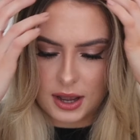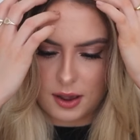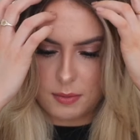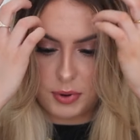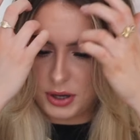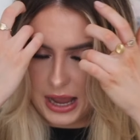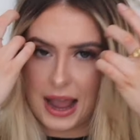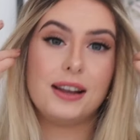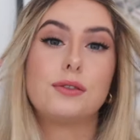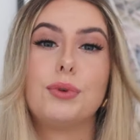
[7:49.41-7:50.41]
uh, but yeah
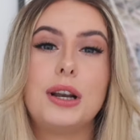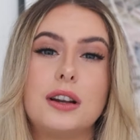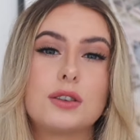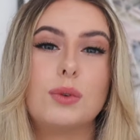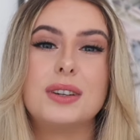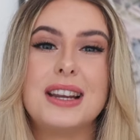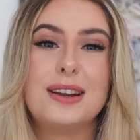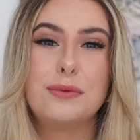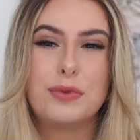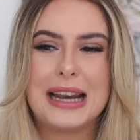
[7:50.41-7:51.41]
it's really nice
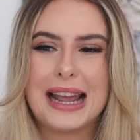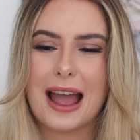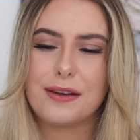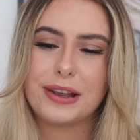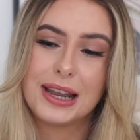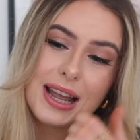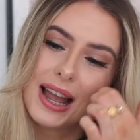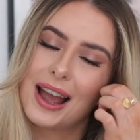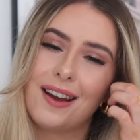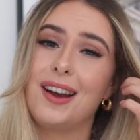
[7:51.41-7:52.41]
quality really heavy
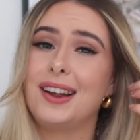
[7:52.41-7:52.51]
uh,